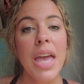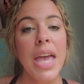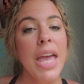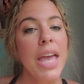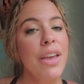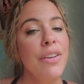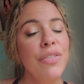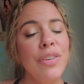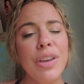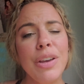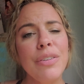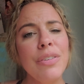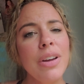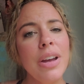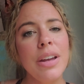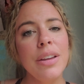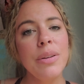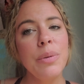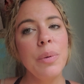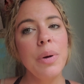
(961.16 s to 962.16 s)
if you ever
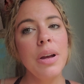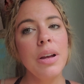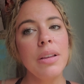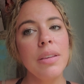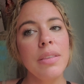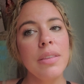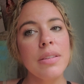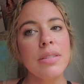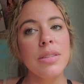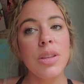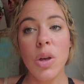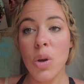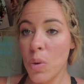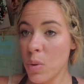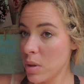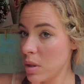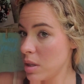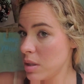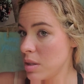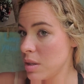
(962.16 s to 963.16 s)
had to wear it this
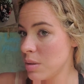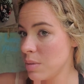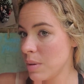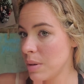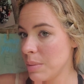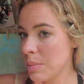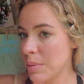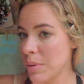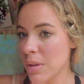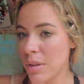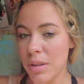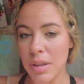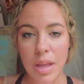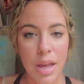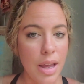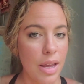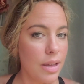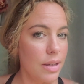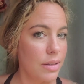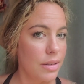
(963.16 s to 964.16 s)
long, this is what it would look
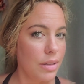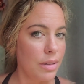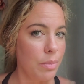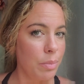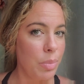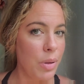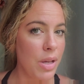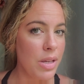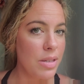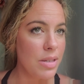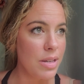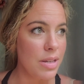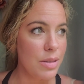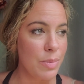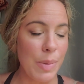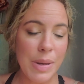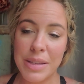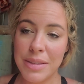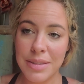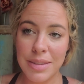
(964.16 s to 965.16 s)
like. Plus, it's
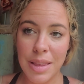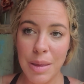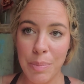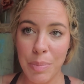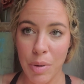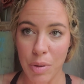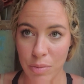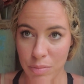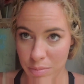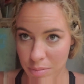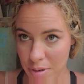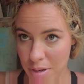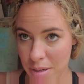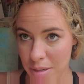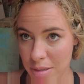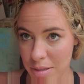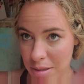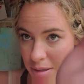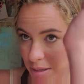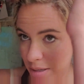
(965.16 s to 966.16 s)
been slept on,
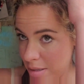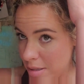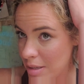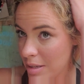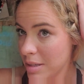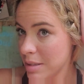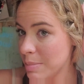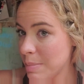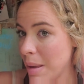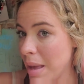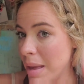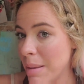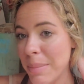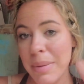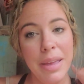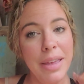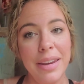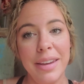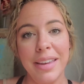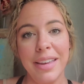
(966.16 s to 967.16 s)
as this is my
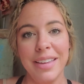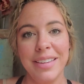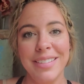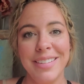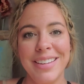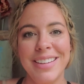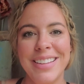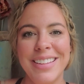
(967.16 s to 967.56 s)
bedhead.